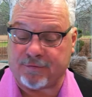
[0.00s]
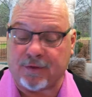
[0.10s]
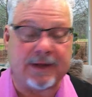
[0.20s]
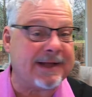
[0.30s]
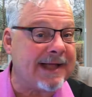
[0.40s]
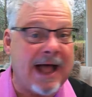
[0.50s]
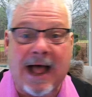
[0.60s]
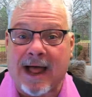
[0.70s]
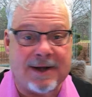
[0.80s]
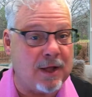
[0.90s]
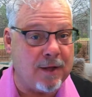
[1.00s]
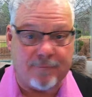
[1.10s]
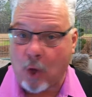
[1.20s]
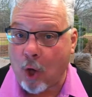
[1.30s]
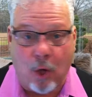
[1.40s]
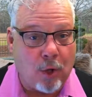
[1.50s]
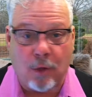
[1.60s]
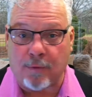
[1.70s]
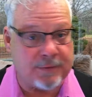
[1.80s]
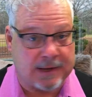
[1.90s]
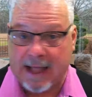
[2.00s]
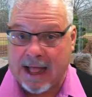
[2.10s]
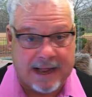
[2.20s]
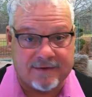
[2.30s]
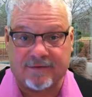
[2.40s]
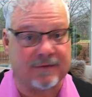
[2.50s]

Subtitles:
the God of all gods,